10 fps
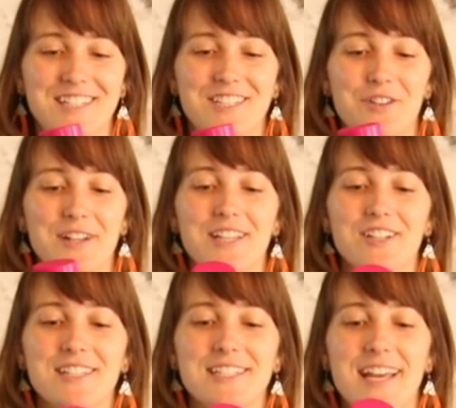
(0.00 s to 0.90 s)
So it
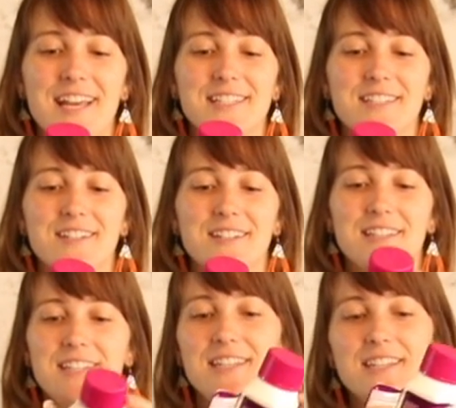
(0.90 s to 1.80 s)
clearly says
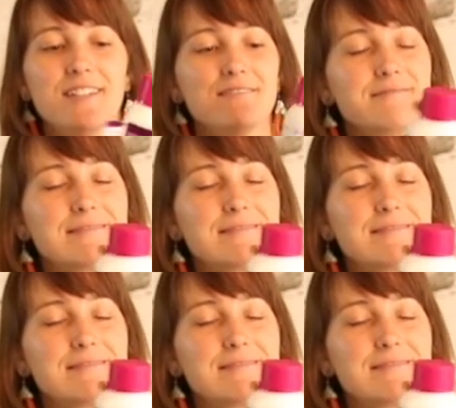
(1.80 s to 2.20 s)
on the